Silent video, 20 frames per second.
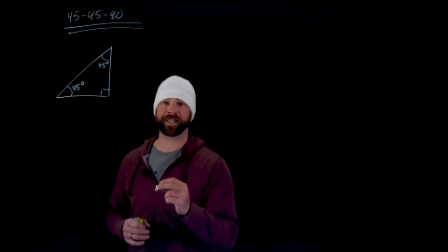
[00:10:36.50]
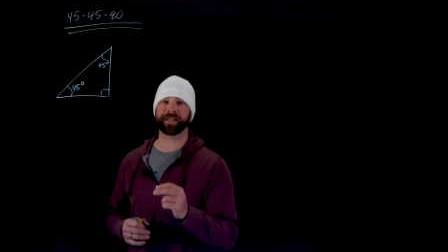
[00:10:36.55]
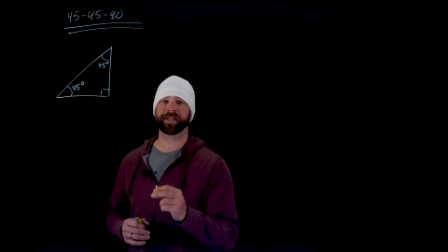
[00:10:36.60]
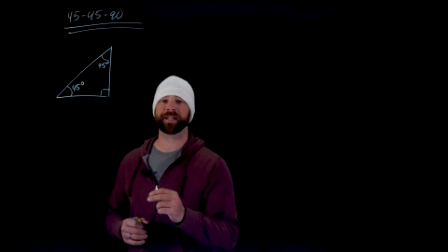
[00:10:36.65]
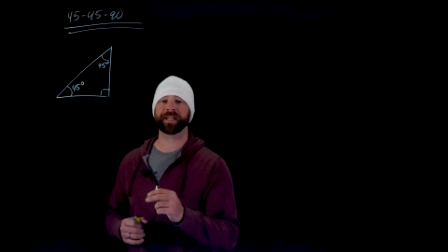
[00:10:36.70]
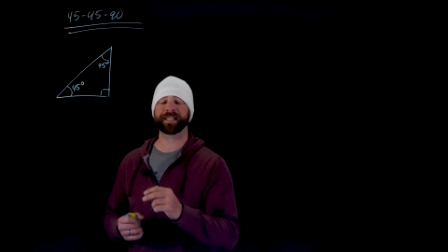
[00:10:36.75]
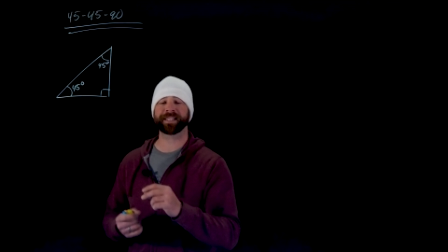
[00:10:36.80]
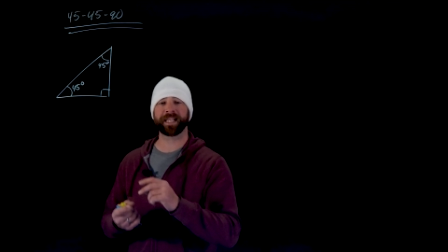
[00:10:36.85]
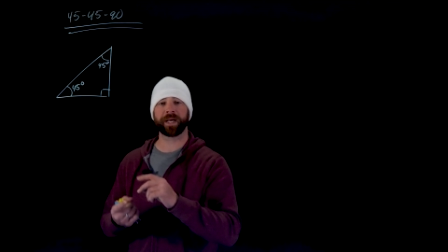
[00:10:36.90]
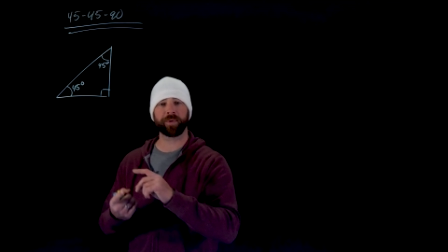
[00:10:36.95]
here
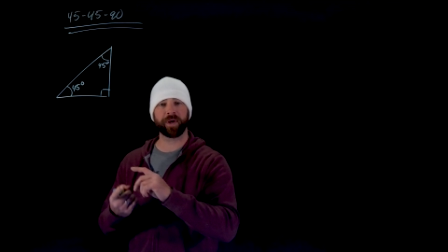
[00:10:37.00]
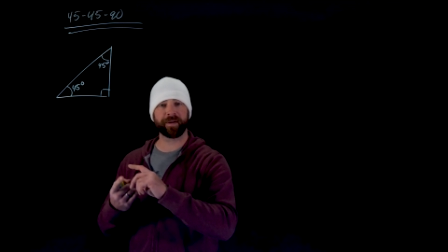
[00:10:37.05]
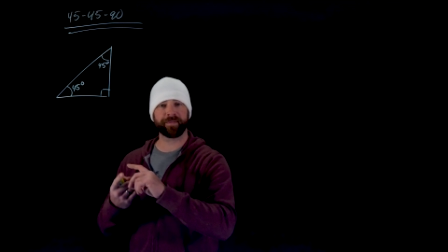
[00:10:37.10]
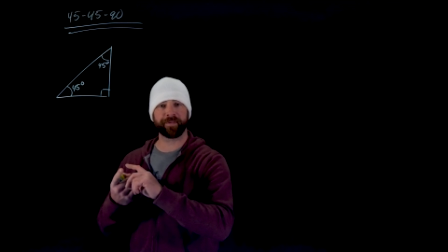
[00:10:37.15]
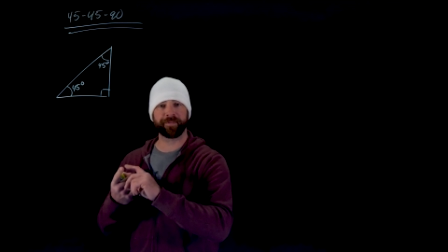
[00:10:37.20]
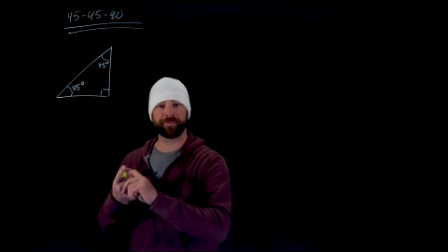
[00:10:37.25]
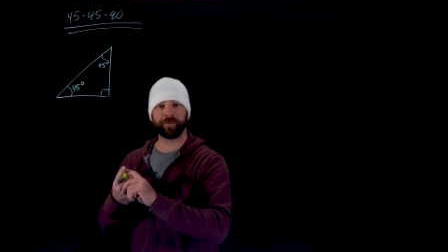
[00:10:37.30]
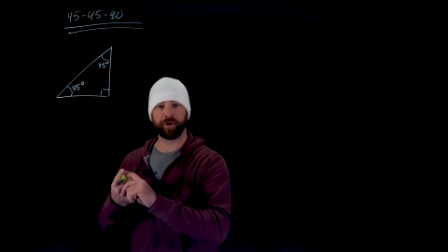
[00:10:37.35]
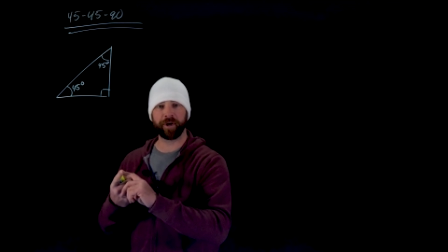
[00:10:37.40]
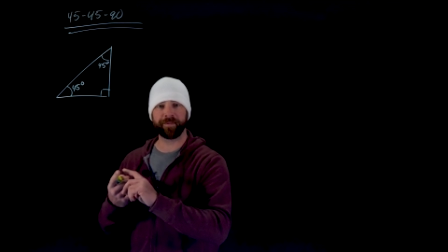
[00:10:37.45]
is that we have a
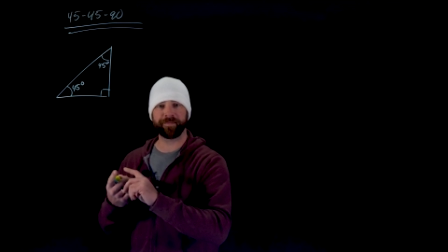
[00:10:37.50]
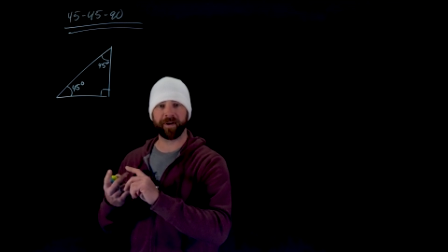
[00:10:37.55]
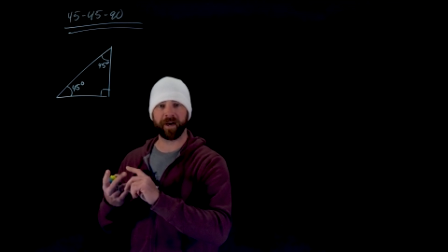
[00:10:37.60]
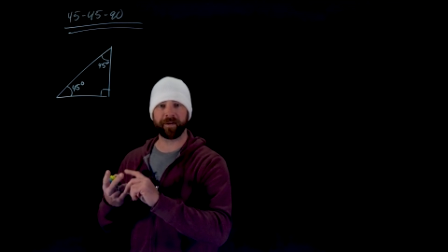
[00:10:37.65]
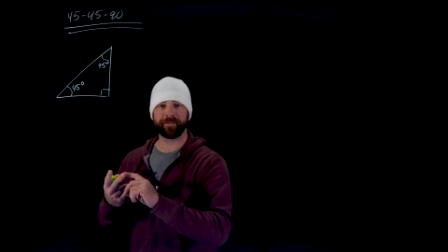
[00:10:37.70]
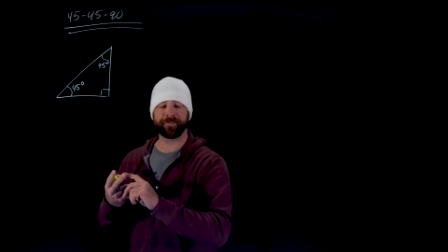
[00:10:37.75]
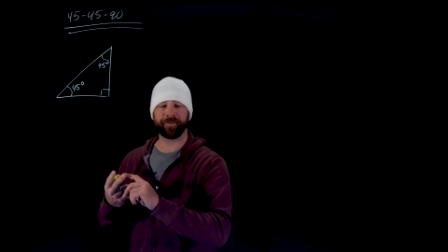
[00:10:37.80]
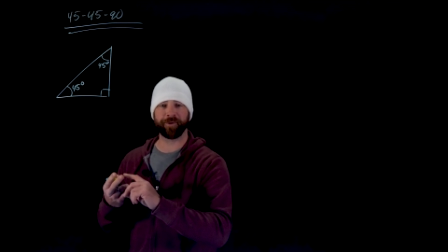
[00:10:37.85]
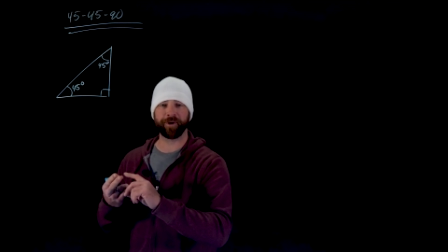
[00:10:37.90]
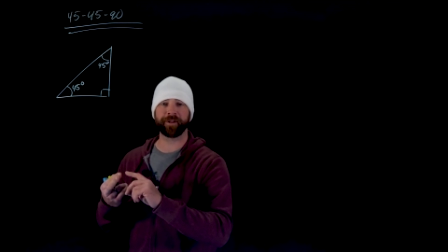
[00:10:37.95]

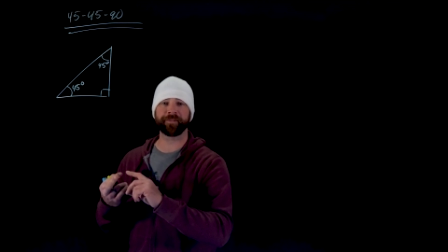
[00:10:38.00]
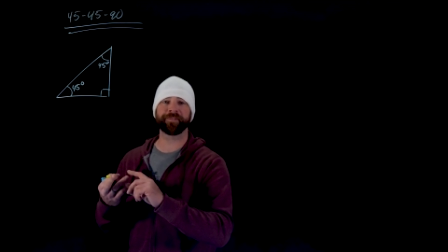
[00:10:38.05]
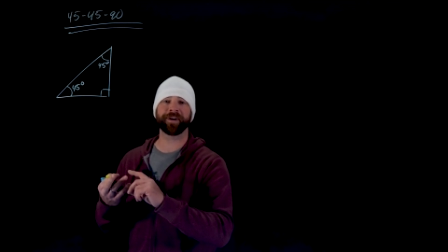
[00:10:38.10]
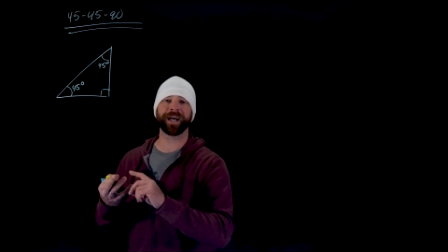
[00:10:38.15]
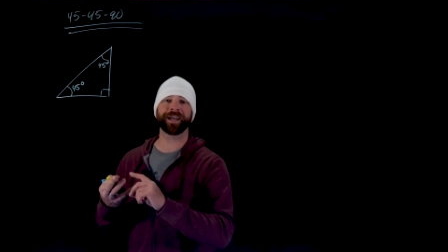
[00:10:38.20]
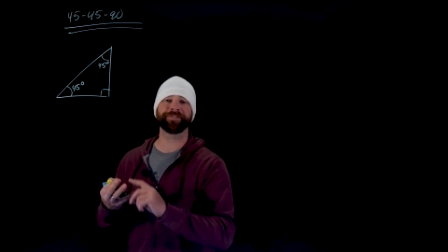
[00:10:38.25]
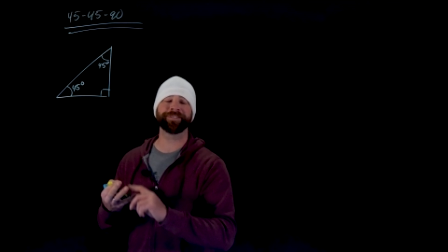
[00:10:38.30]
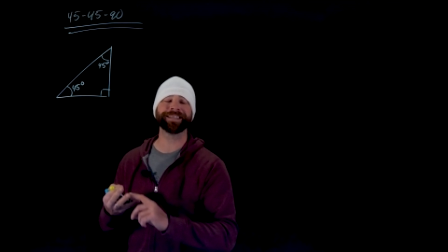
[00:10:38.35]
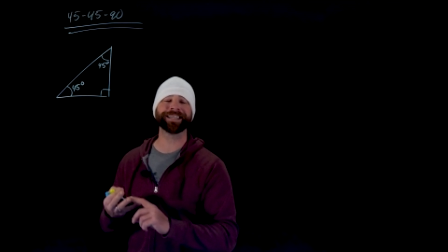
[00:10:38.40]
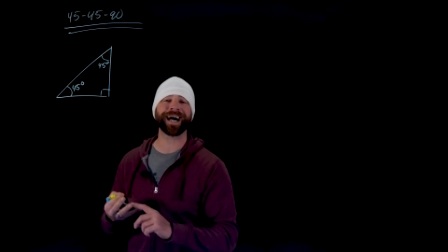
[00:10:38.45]
45,
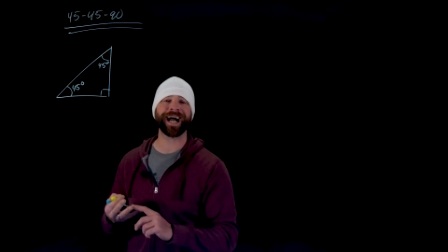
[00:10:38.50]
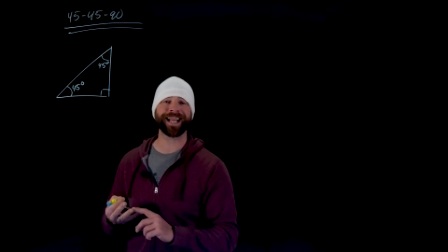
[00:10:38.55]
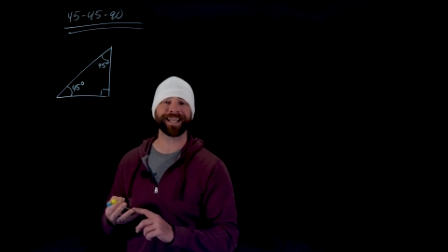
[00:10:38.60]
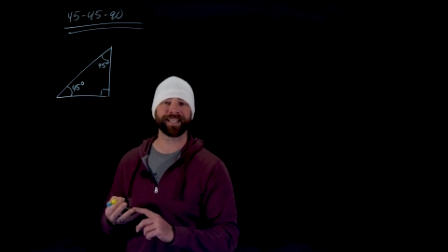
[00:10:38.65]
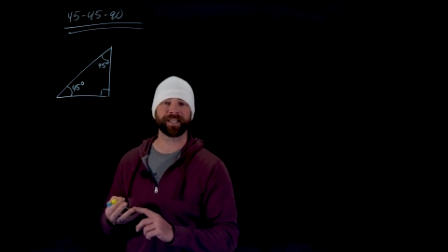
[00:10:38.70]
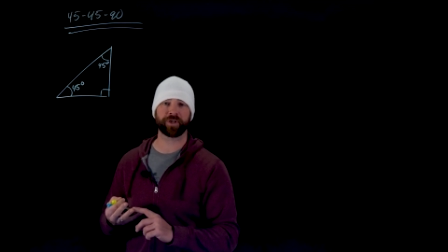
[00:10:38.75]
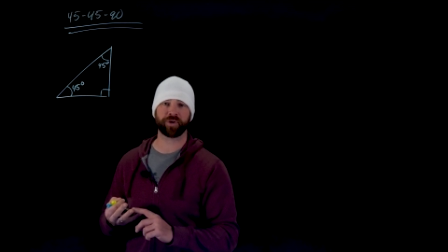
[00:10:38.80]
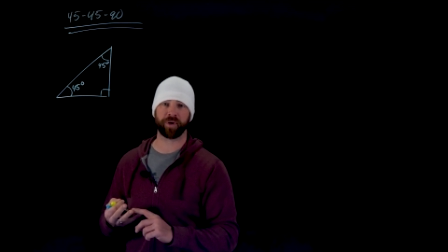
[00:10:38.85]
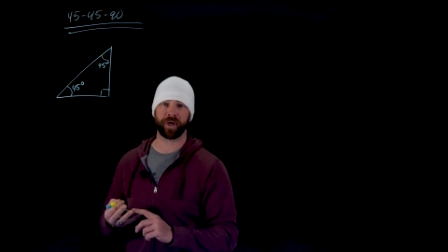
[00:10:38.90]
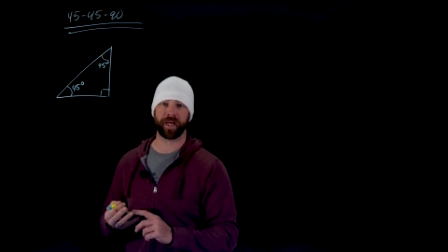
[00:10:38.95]
45,
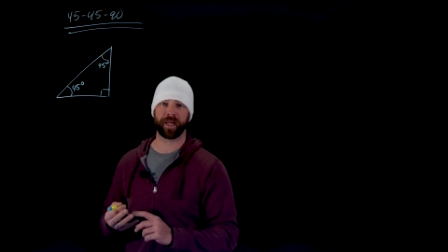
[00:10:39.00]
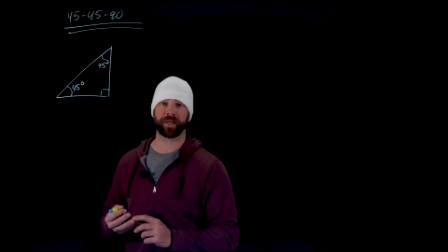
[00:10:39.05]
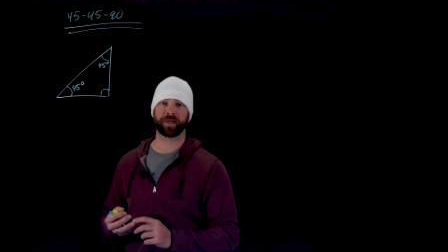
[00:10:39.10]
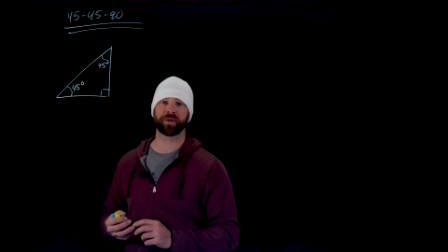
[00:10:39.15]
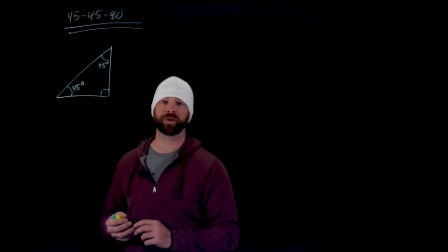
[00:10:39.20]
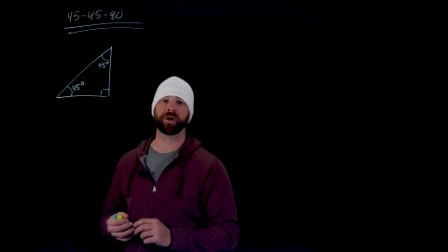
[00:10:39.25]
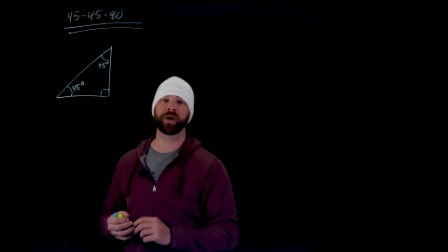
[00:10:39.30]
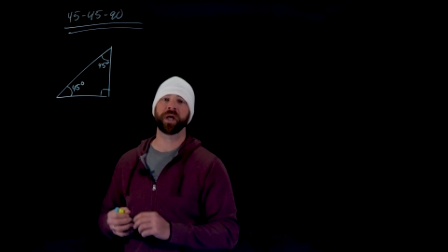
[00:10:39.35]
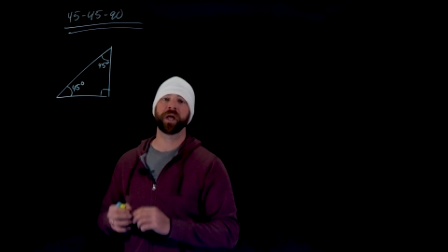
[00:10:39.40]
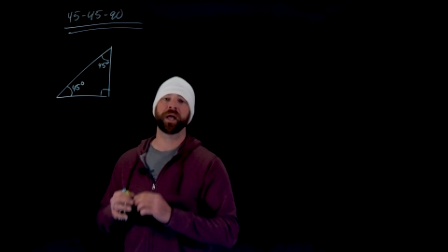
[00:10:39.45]
90
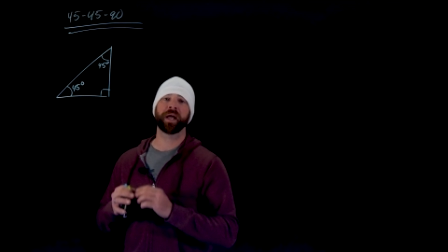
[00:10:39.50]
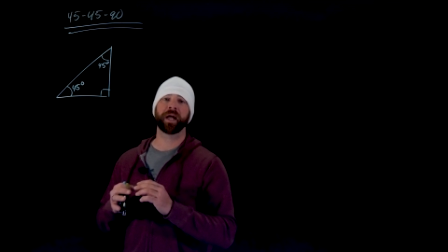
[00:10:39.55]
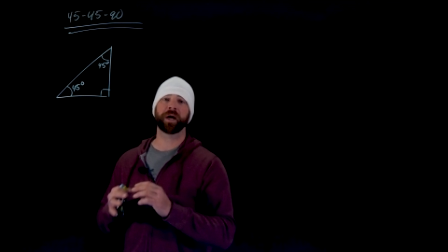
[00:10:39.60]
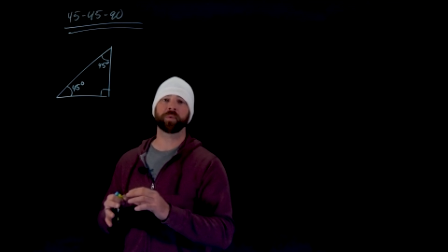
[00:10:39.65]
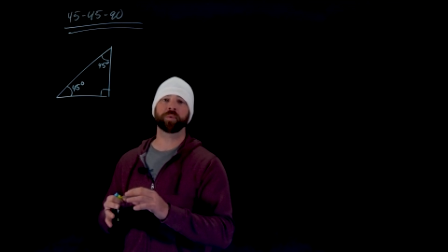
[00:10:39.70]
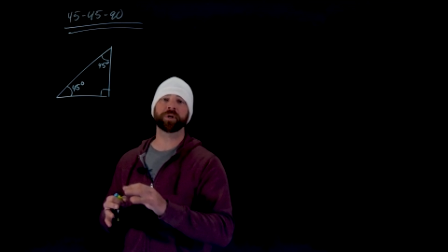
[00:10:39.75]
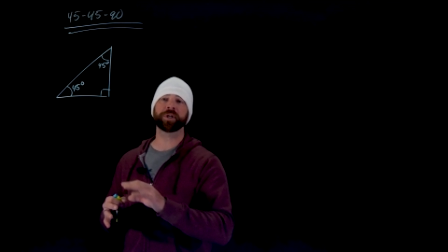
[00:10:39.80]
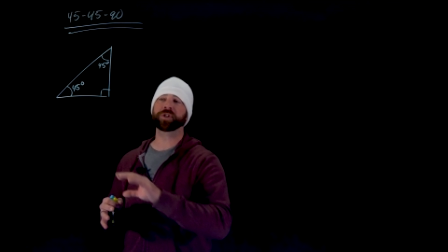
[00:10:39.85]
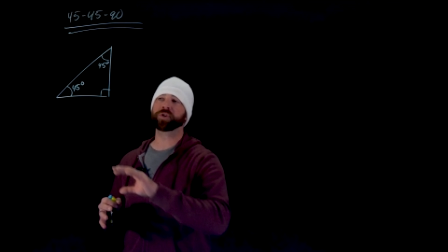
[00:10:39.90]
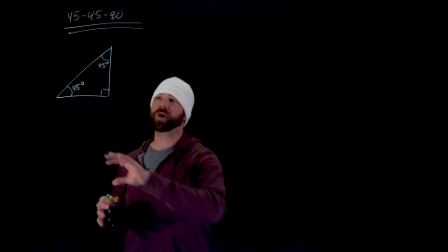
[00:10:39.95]
triangle, and we're